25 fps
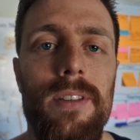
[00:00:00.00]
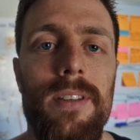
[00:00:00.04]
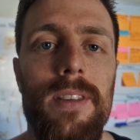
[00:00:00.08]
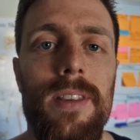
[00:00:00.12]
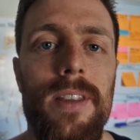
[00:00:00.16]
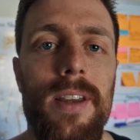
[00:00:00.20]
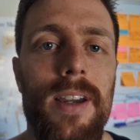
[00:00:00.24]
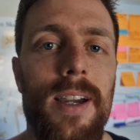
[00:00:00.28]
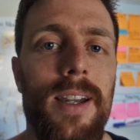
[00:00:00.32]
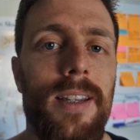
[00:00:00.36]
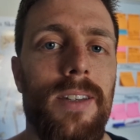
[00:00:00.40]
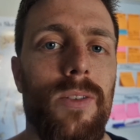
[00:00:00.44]

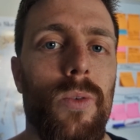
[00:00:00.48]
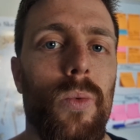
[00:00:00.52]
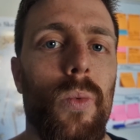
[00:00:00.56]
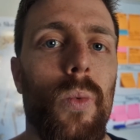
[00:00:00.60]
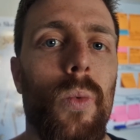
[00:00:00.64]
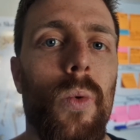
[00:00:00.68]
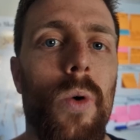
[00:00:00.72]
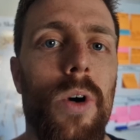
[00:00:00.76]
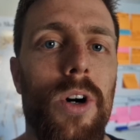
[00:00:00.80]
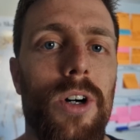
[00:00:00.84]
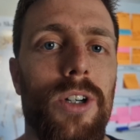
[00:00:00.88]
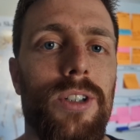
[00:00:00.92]
that
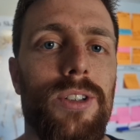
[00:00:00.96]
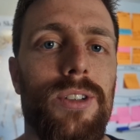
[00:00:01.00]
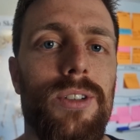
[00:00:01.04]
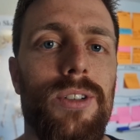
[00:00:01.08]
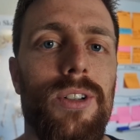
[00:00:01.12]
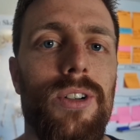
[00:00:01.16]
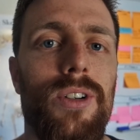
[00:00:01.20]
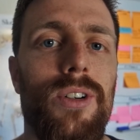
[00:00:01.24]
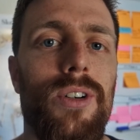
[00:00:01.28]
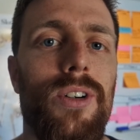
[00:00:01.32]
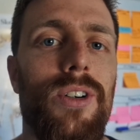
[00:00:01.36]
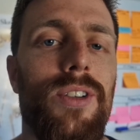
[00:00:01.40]
walked
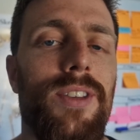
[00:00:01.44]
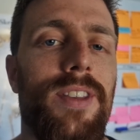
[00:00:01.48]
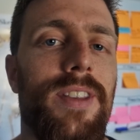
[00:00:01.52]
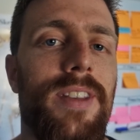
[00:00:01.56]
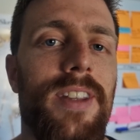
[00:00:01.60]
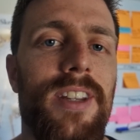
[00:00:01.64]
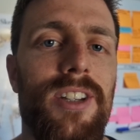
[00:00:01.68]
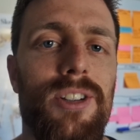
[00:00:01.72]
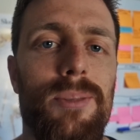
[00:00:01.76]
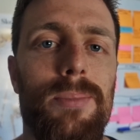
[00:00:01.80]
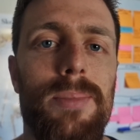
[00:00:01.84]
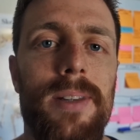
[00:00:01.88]
on
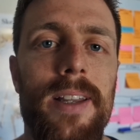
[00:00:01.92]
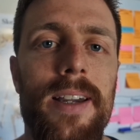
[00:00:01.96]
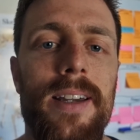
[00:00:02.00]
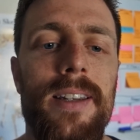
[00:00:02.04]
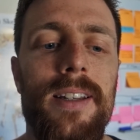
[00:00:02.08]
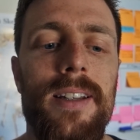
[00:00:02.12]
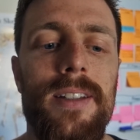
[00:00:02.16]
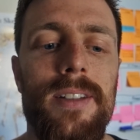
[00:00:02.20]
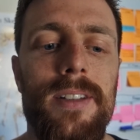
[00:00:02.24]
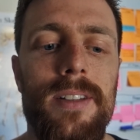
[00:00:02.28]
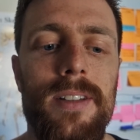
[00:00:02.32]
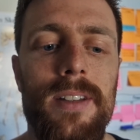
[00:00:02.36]
this
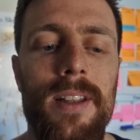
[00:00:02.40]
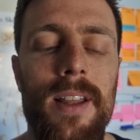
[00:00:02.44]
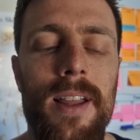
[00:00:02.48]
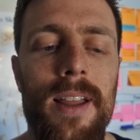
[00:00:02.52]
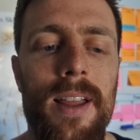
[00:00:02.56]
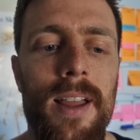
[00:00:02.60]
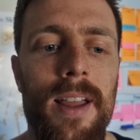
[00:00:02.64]
planet.